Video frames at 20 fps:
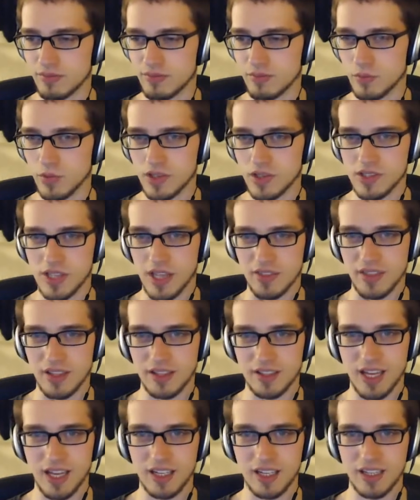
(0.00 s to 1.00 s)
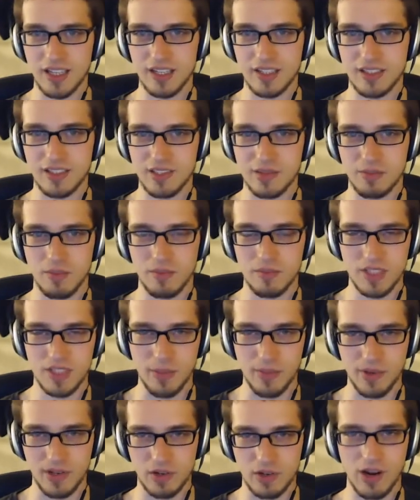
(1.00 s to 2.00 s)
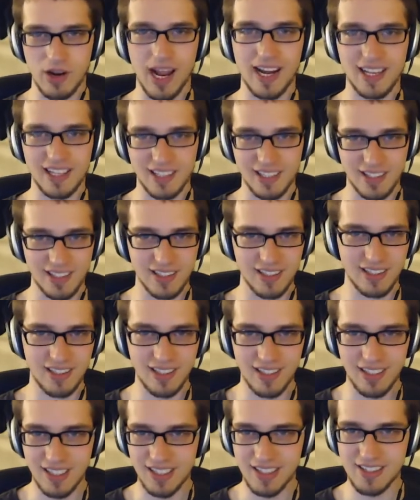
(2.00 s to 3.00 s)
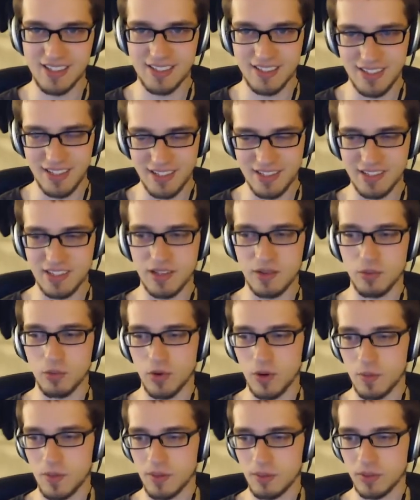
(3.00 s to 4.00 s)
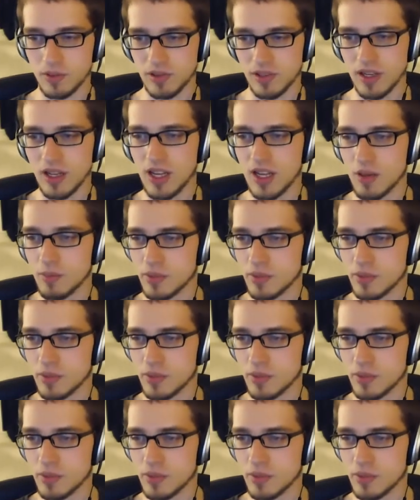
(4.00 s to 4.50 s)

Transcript: What is that? That kind of like democratic system where people are,